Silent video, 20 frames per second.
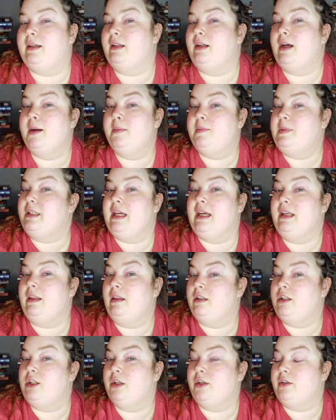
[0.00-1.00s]
update the
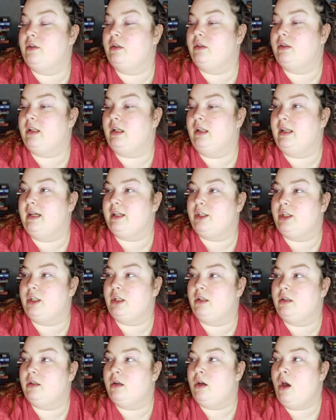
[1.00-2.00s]
children's
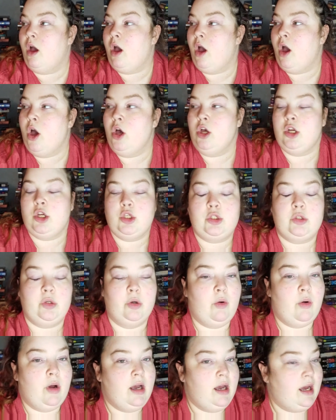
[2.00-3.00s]
collection. So
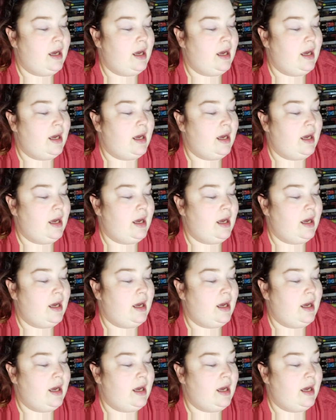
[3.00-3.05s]
I